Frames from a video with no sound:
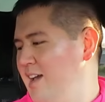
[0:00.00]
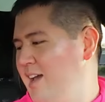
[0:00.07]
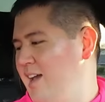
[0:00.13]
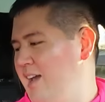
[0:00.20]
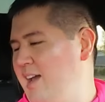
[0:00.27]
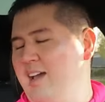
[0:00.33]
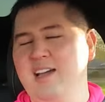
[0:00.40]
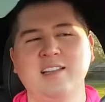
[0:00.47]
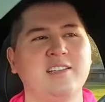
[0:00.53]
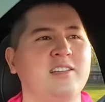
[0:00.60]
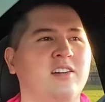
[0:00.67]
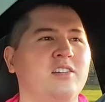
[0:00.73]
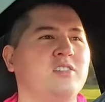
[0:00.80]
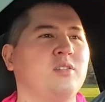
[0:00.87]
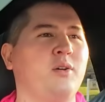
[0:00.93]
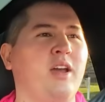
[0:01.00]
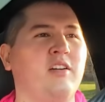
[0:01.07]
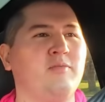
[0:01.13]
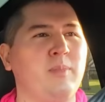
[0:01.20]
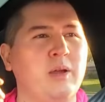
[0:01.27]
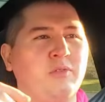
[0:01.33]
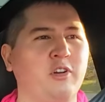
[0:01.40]
And I also
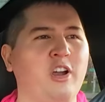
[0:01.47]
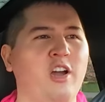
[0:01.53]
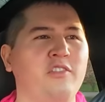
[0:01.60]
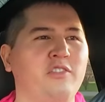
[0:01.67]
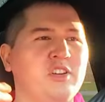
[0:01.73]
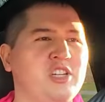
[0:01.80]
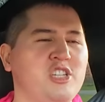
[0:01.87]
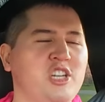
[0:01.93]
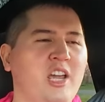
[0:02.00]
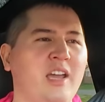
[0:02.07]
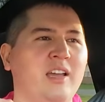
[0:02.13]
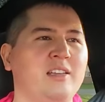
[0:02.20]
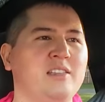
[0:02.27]
have my recovery shake,